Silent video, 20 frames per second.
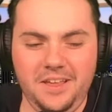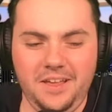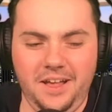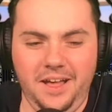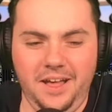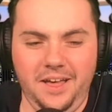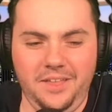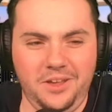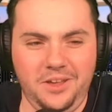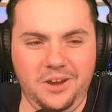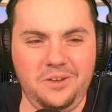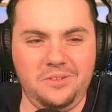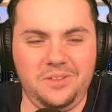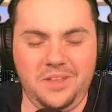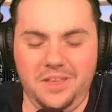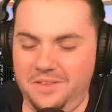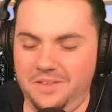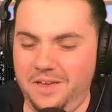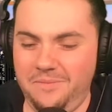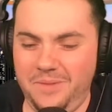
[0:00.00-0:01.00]

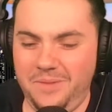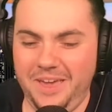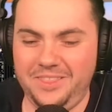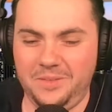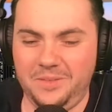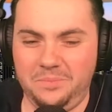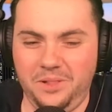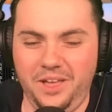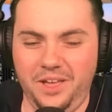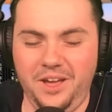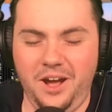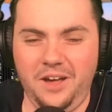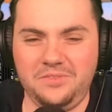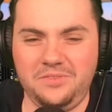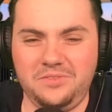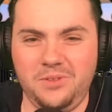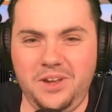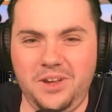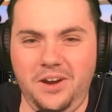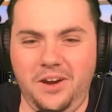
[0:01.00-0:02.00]
they made the
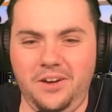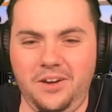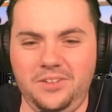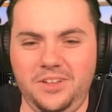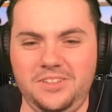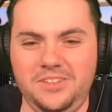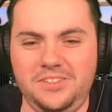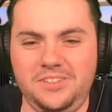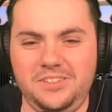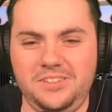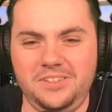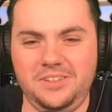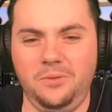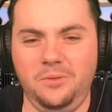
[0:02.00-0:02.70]
playoffs regardless.